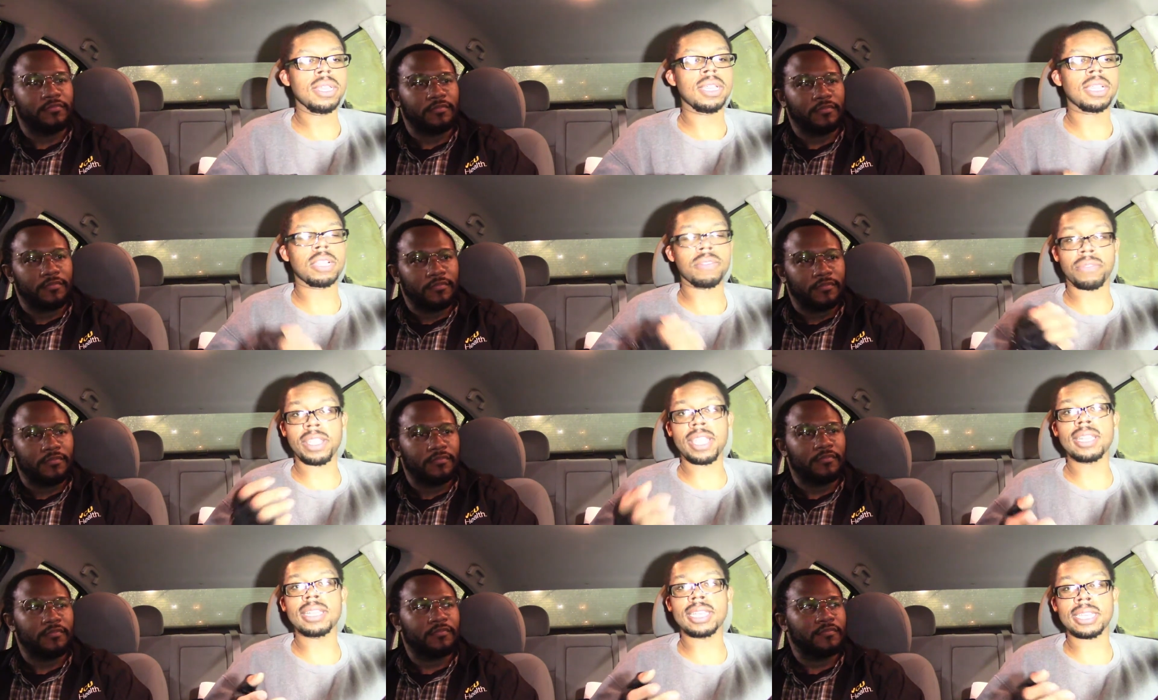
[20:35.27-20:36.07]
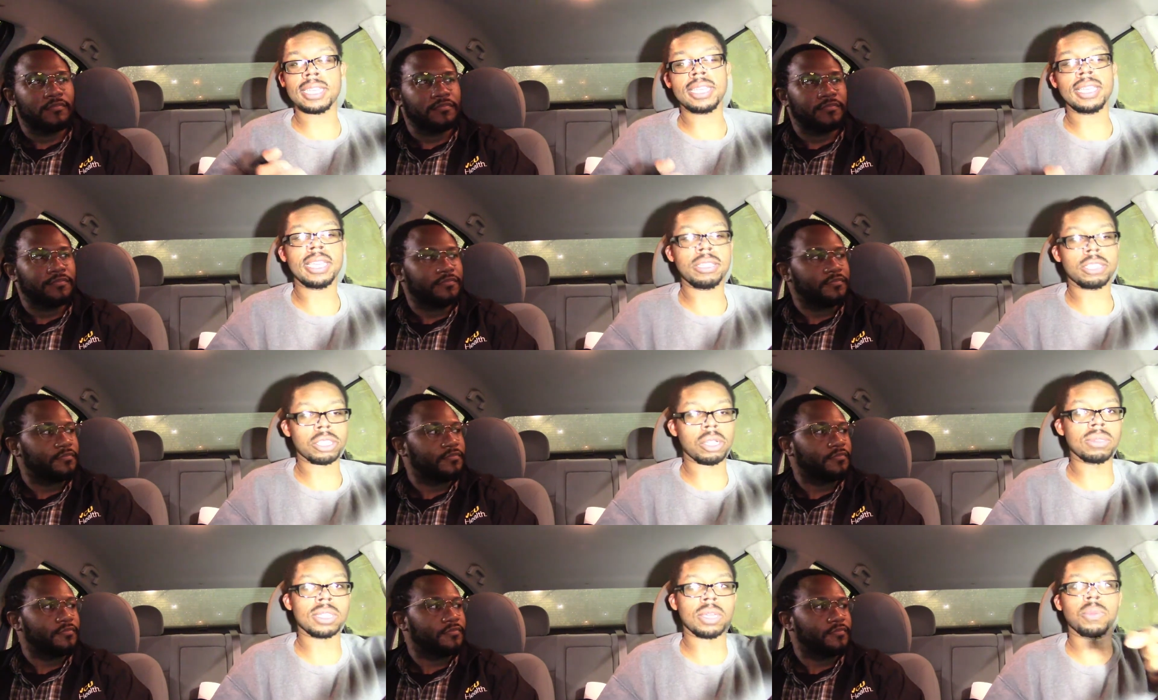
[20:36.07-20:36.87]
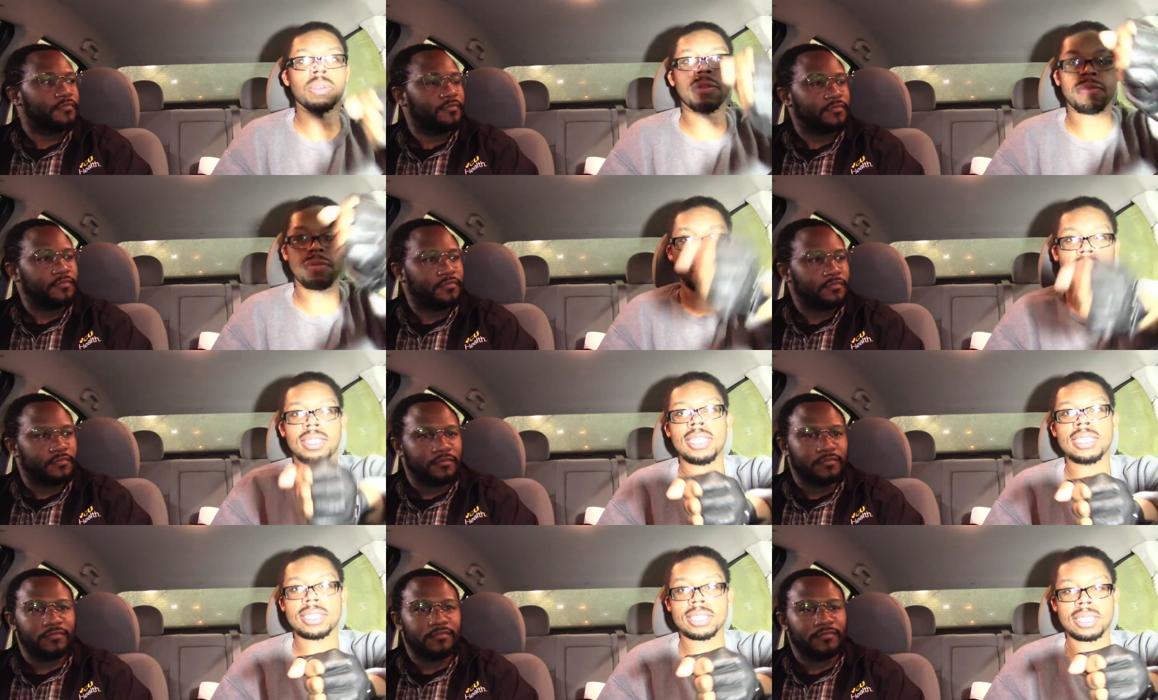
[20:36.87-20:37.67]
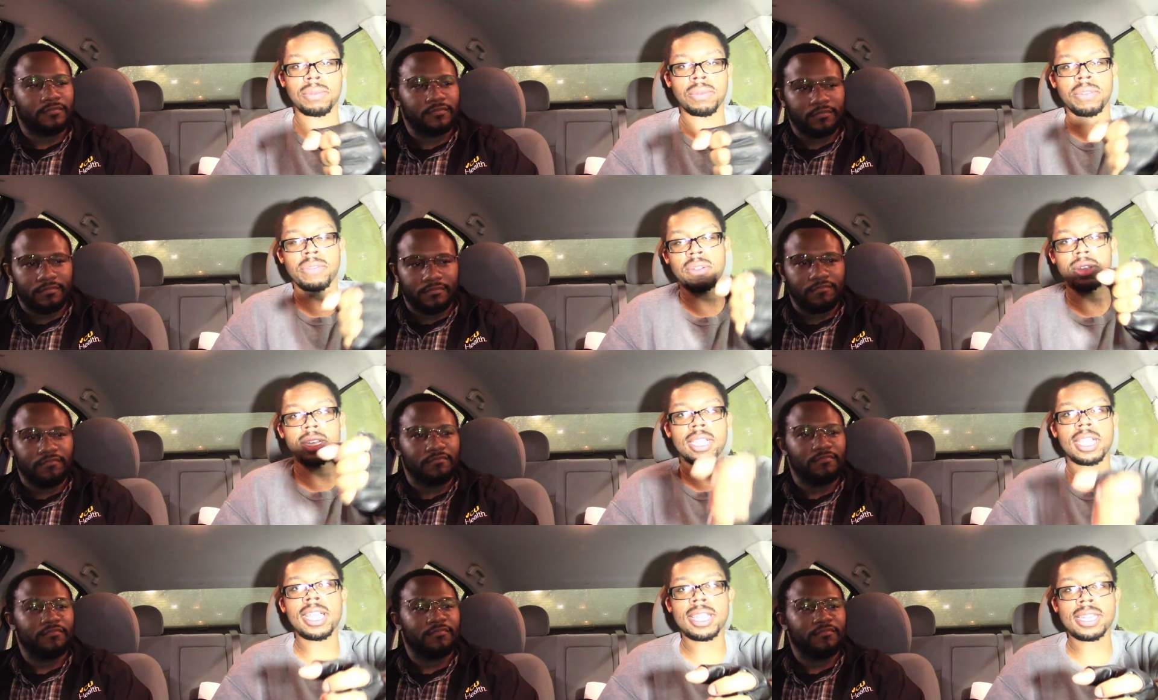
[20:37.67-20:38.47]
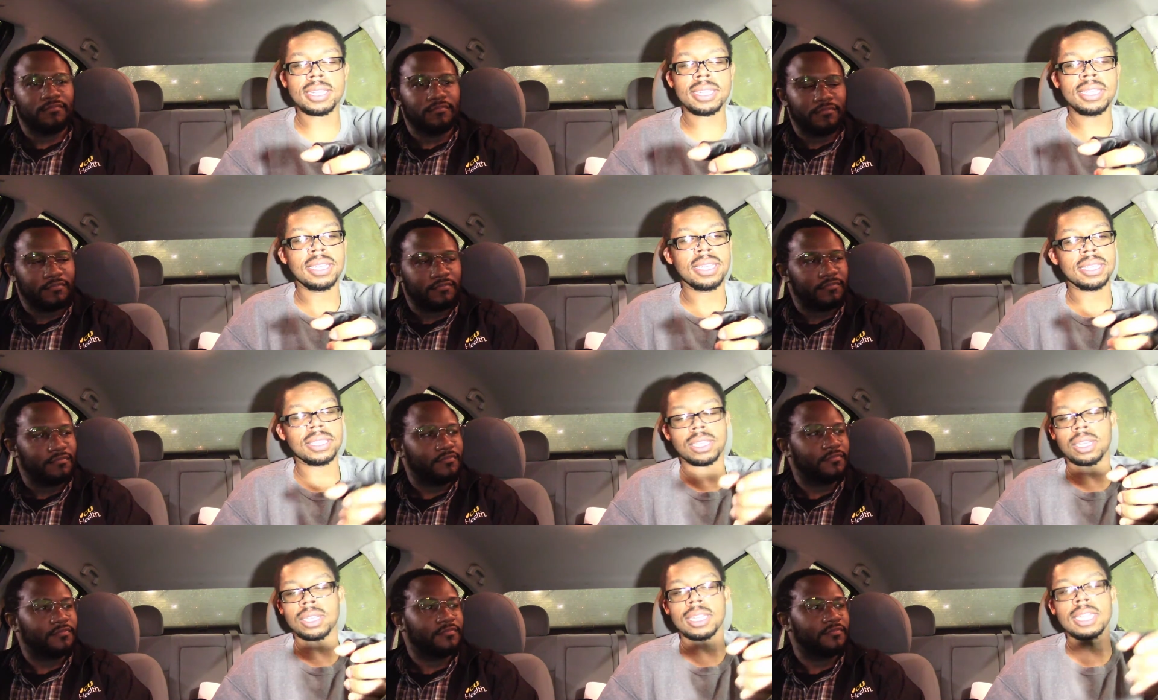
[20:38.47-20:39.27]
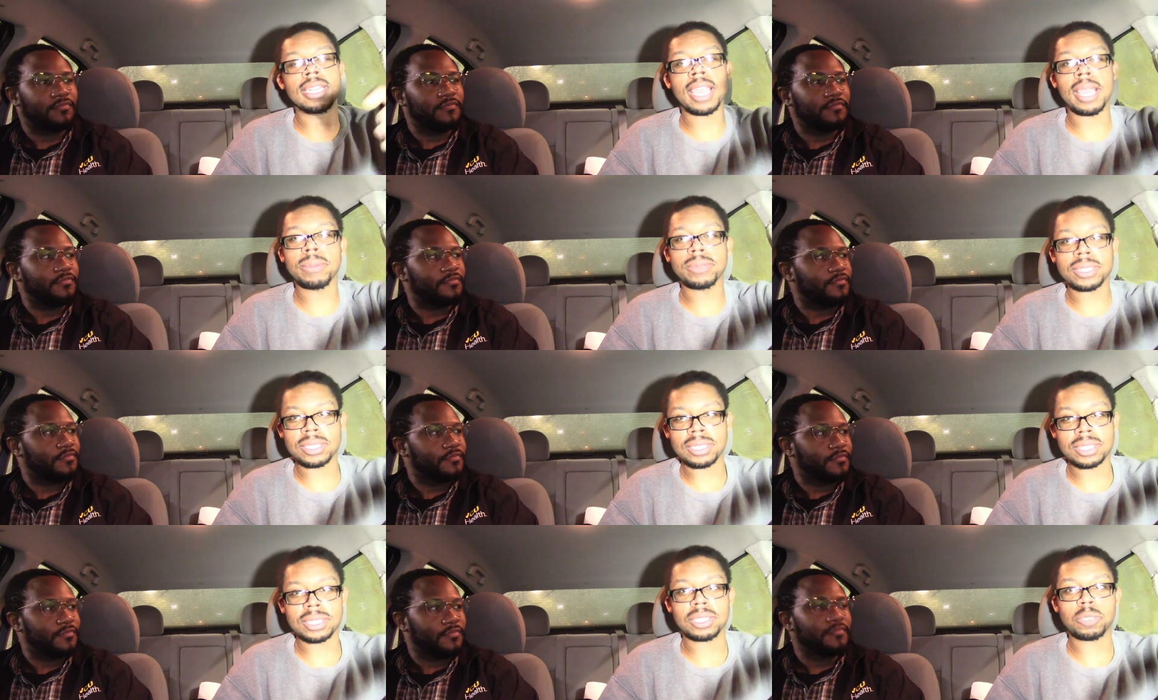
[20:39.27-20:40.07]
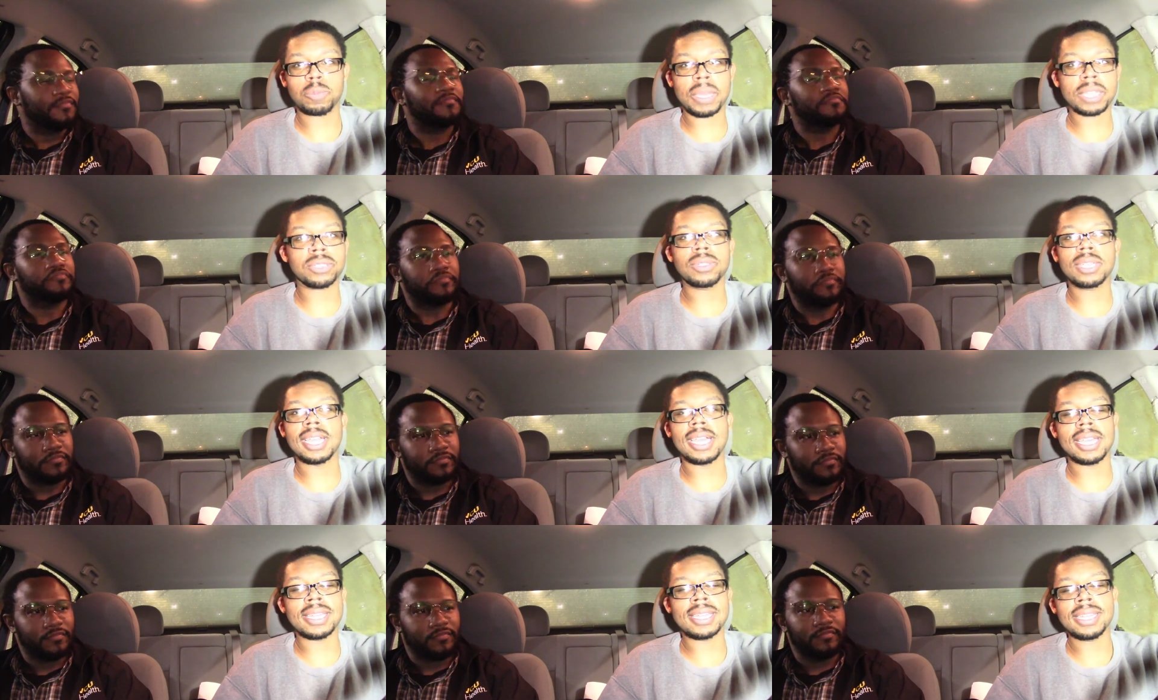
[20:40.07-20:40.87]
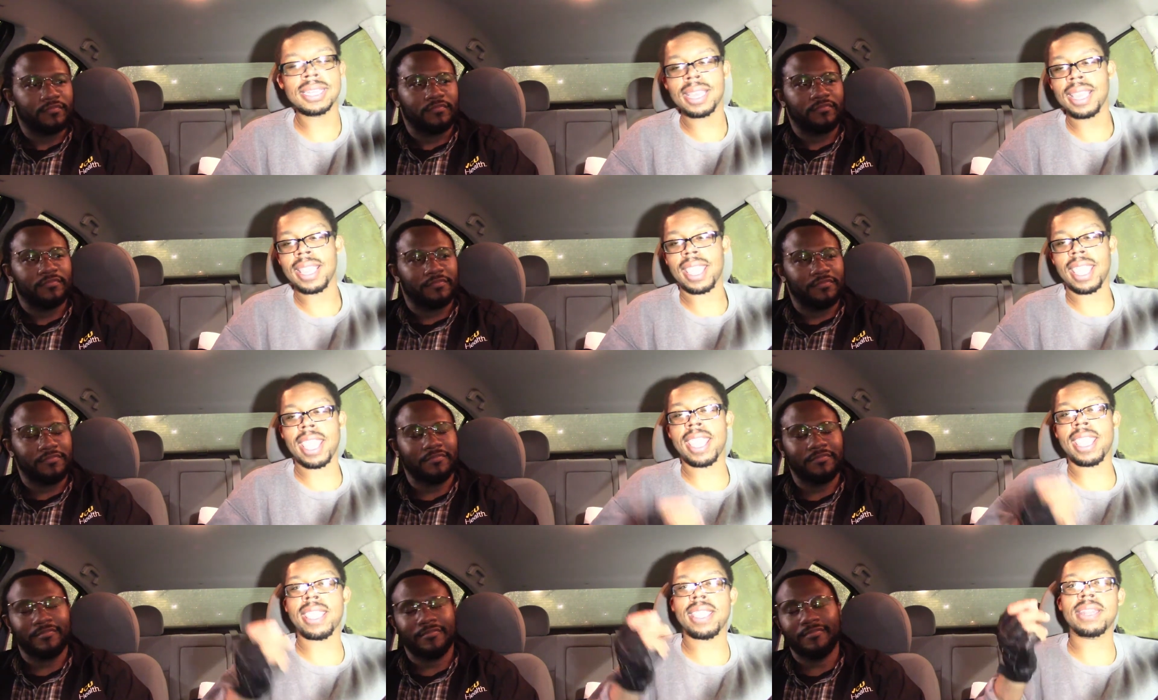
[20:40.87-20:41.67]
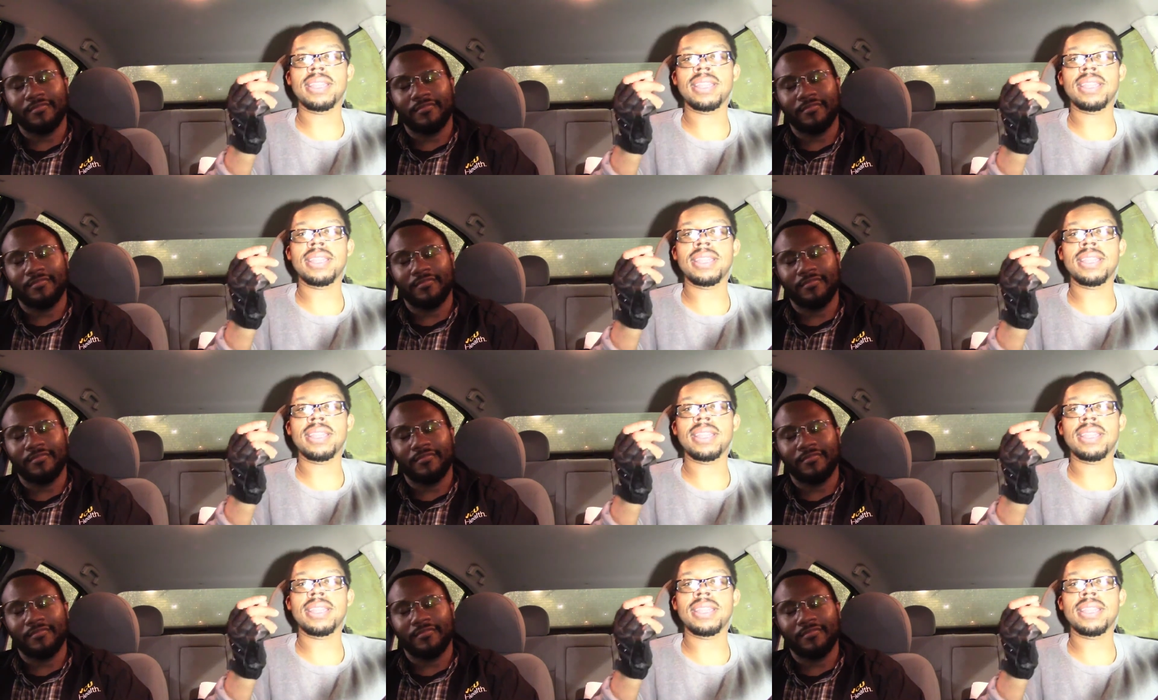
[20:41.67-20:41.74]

Speaker 1: Conveniently, he shows up with his with her gun, uh, Linda Hamilton's special gun, and.